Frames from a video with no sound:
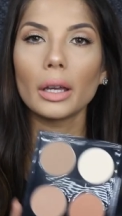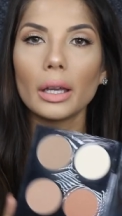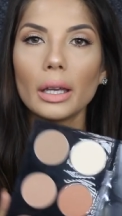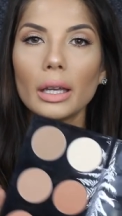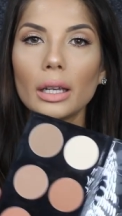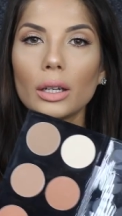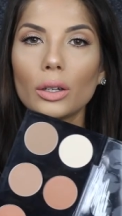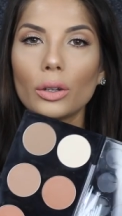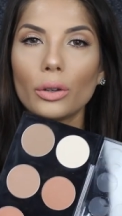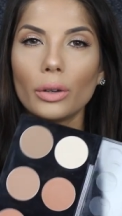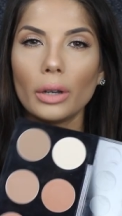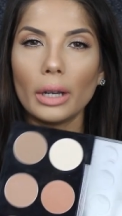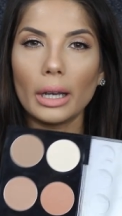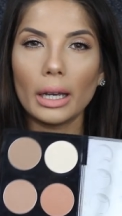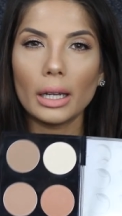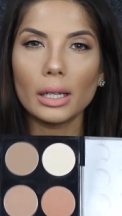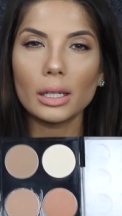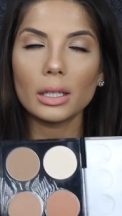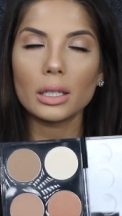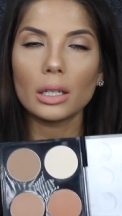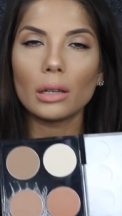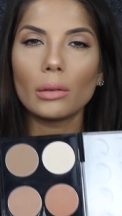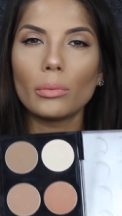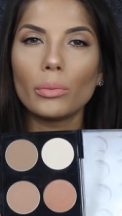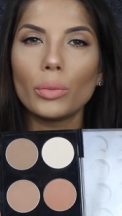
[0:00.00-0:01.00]
It
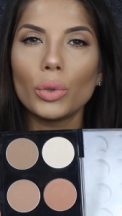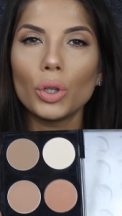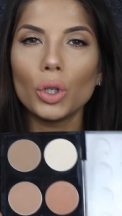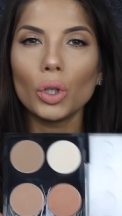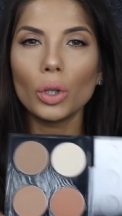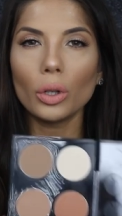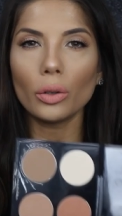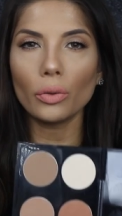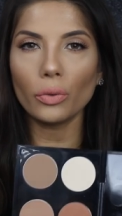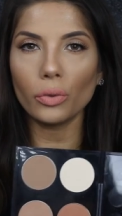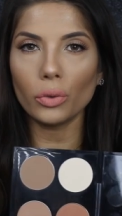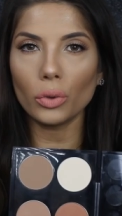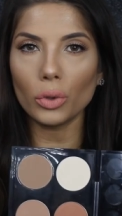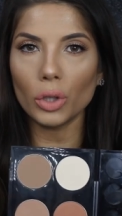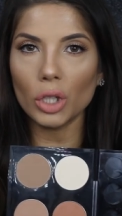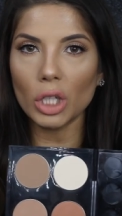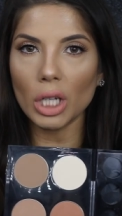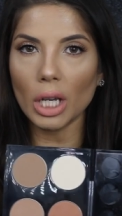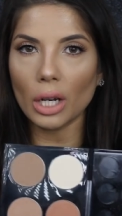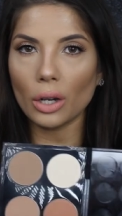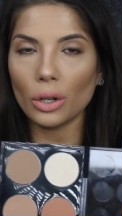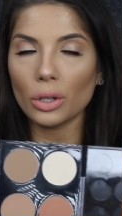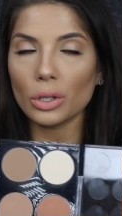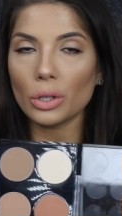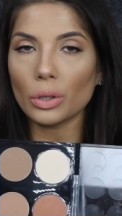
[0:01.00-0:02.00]
creates beautiful
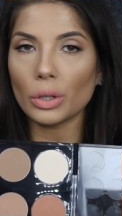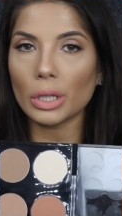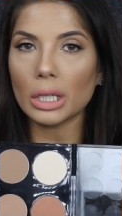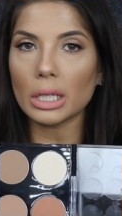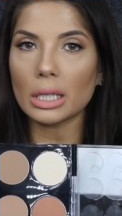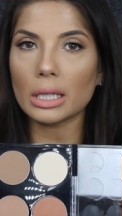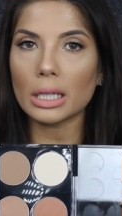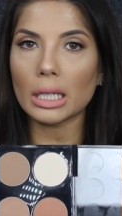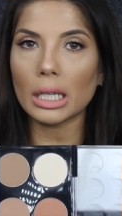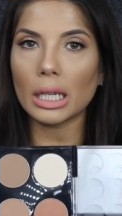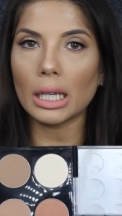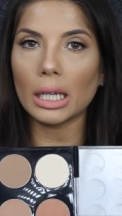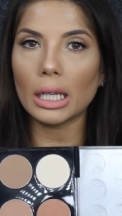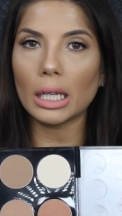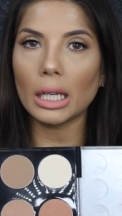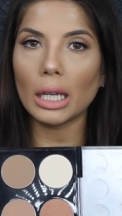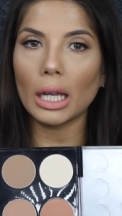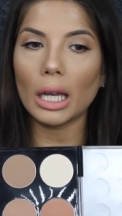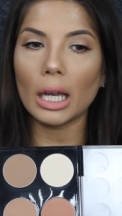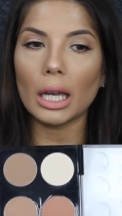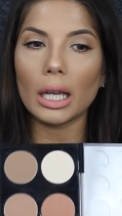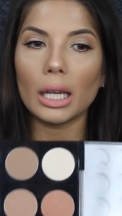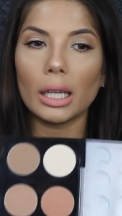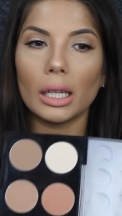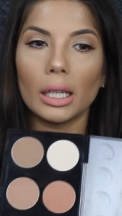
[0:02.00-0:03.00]
shadows on the
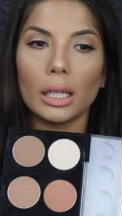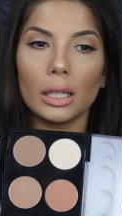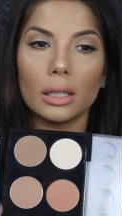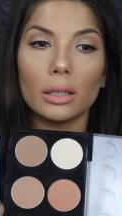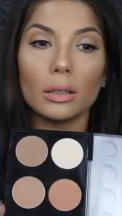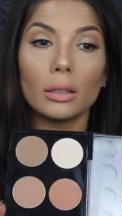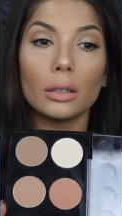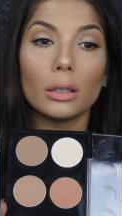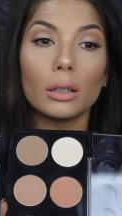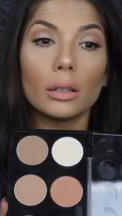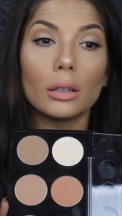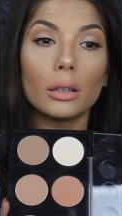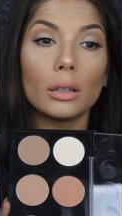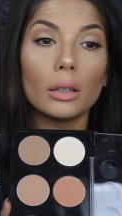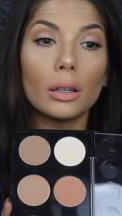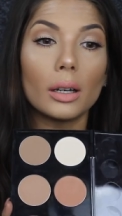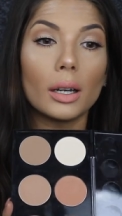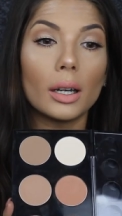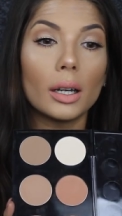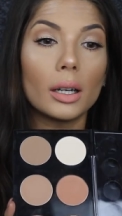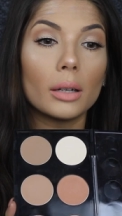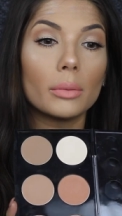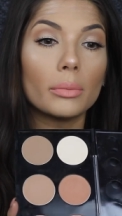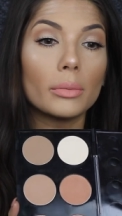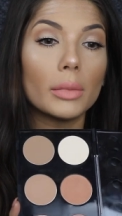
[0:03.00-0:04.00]
skin. It
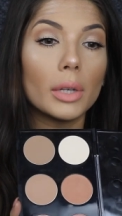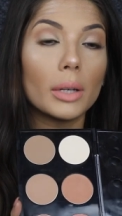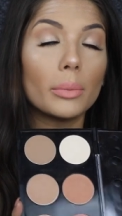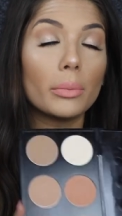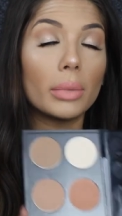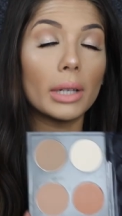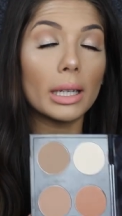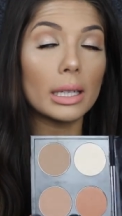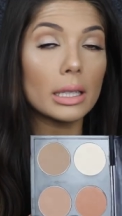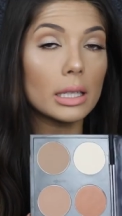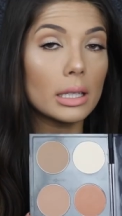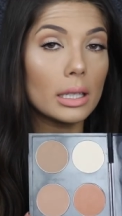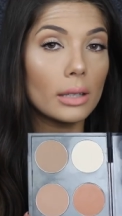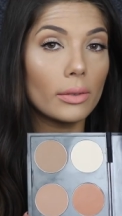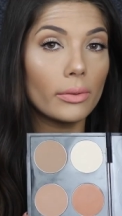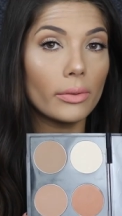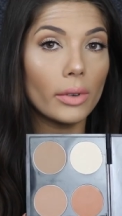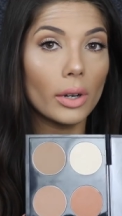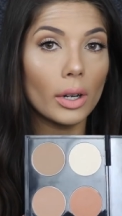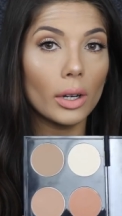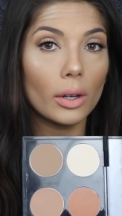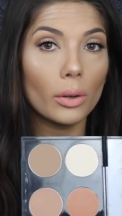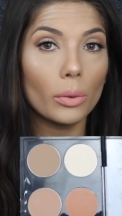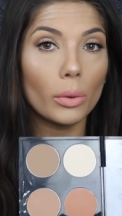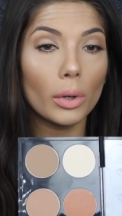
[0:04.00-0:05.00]
blends in
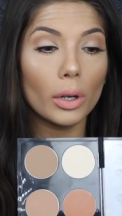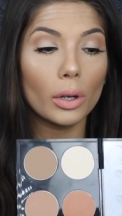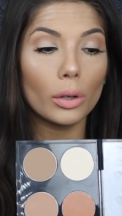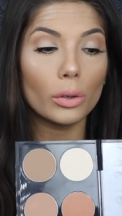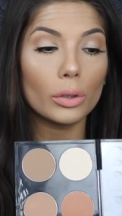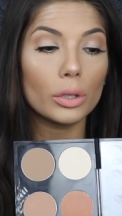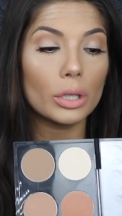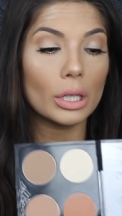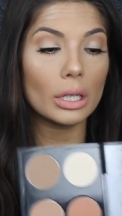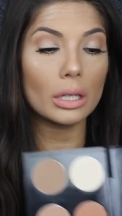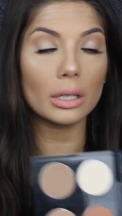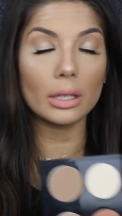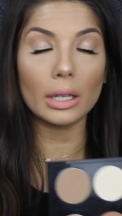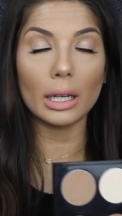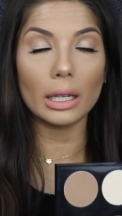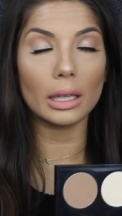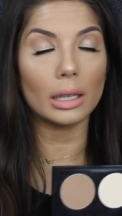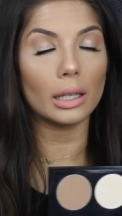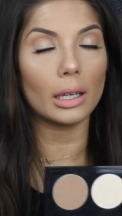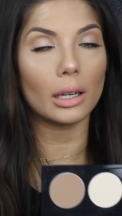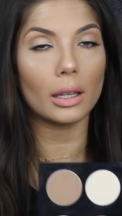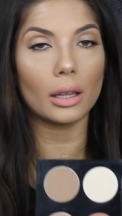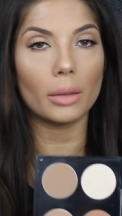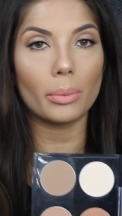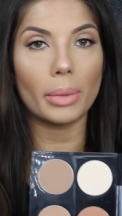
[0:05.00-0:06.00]
very well, just
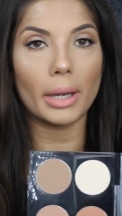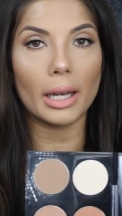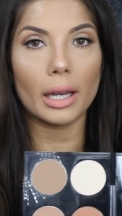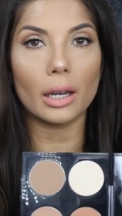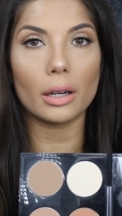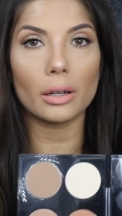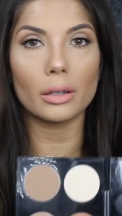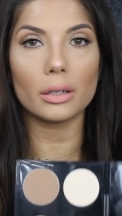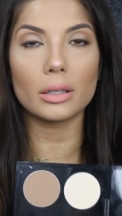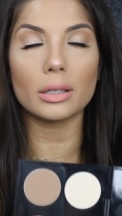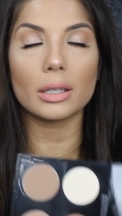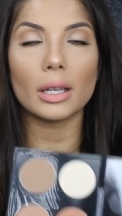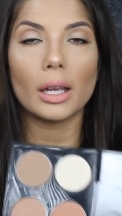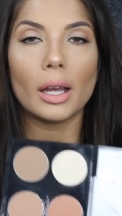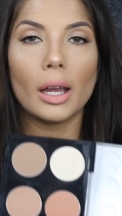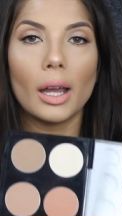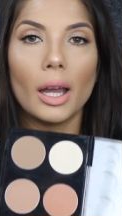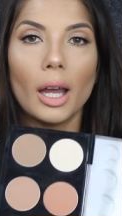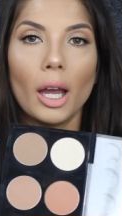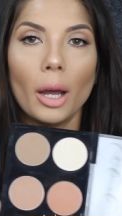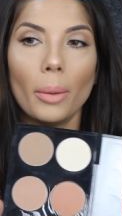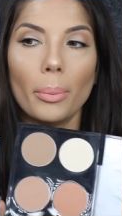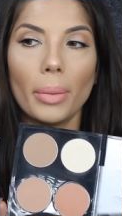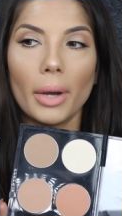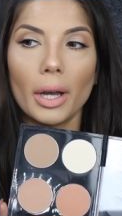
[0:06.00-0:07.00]
like the other powders.
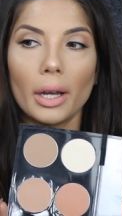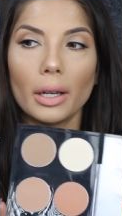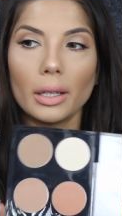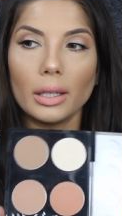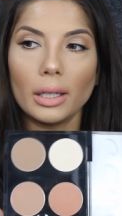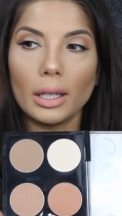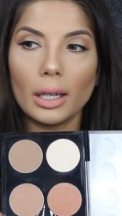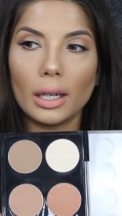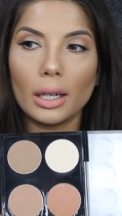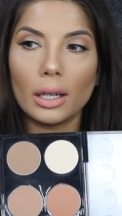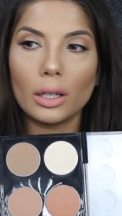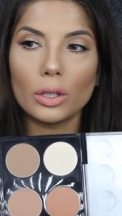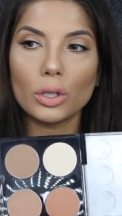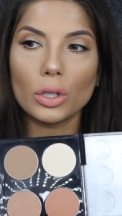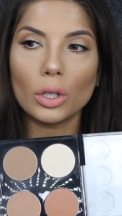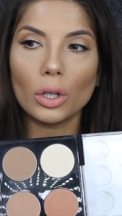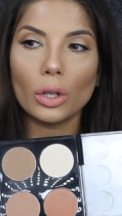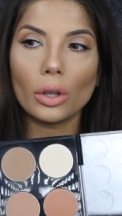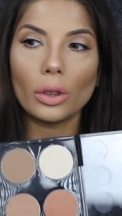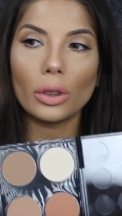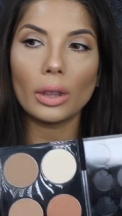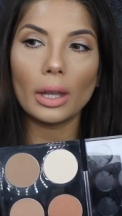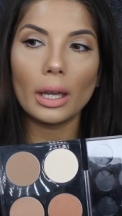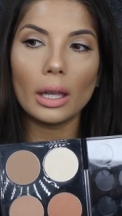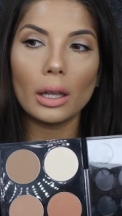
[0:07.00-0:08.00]
But yeah,
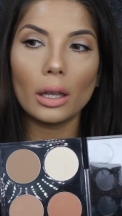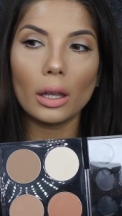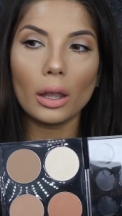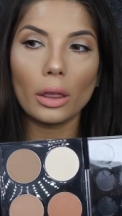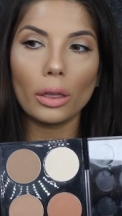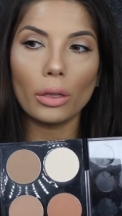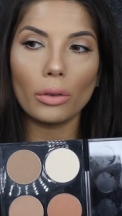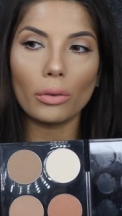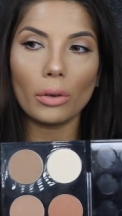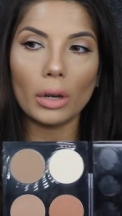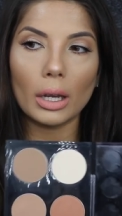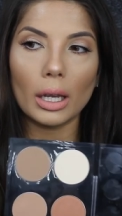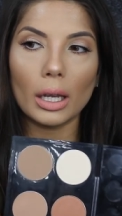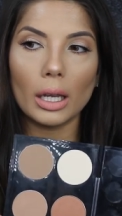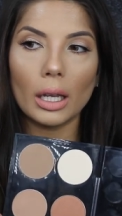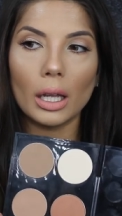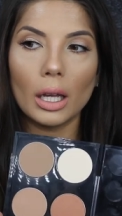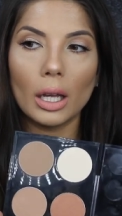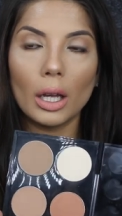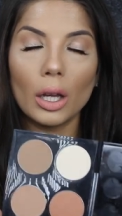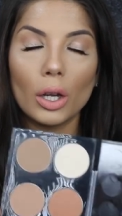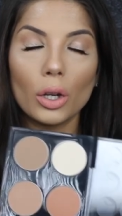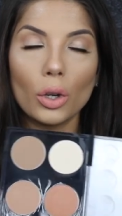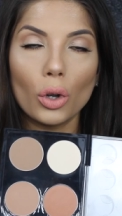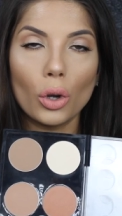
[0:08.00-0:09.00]
so they're the three
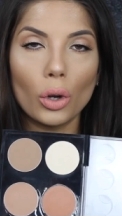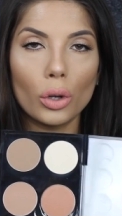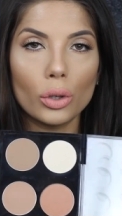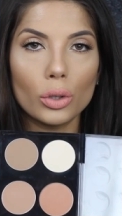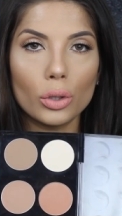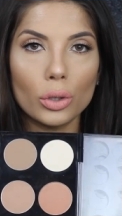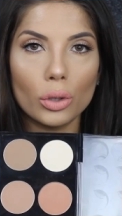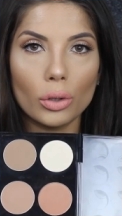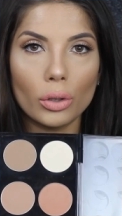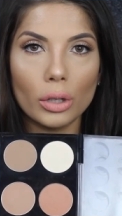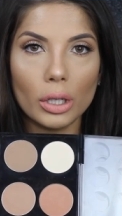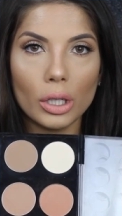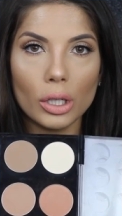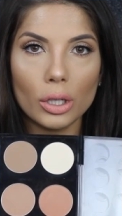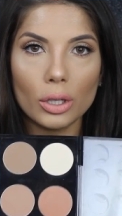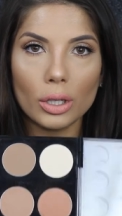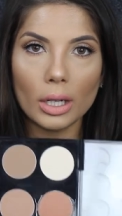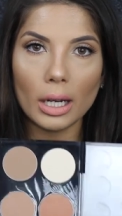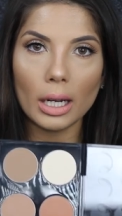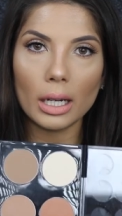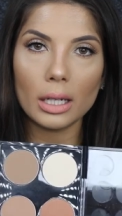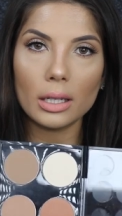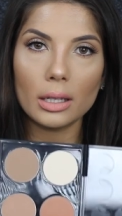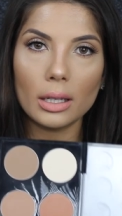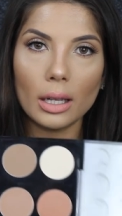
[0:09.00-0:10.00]
contouring
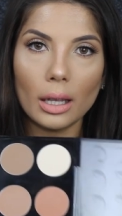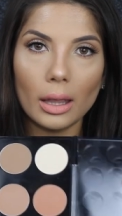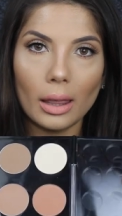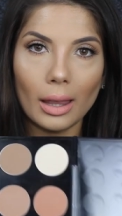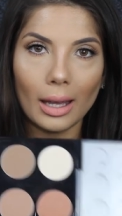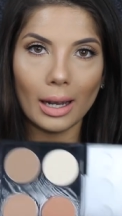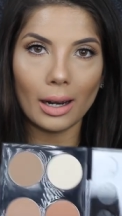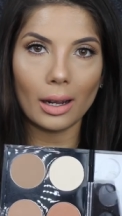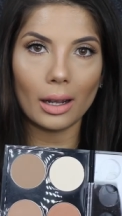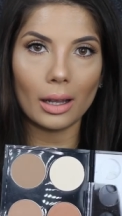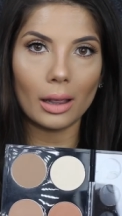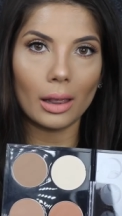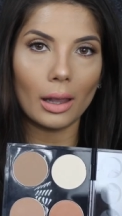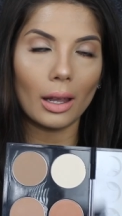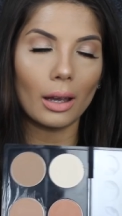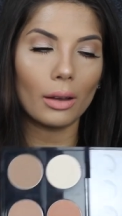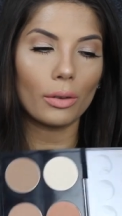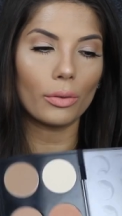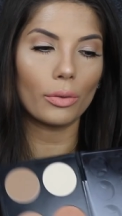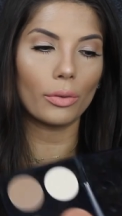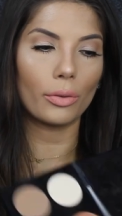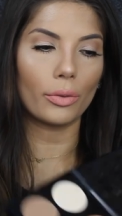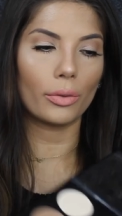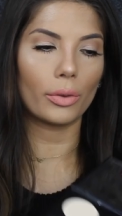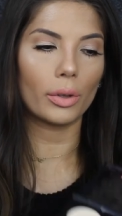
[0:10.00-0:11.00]
shades that I love.